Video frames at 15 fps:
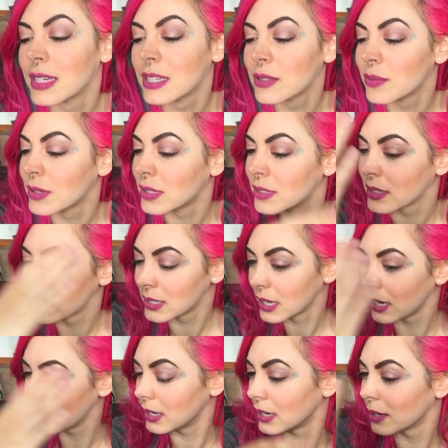That's what it looks
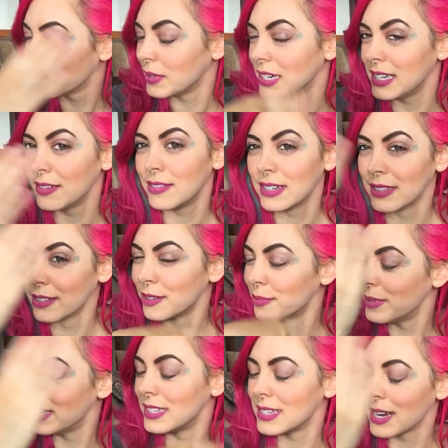like. I'm gonna give it a little
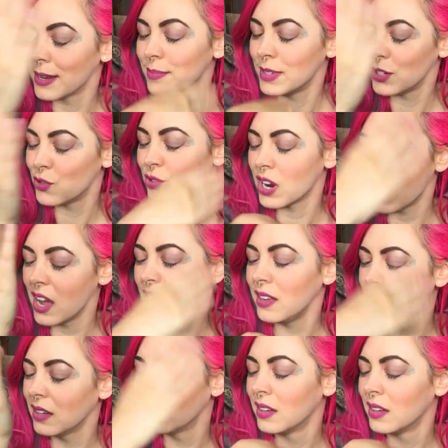bit of time to dry.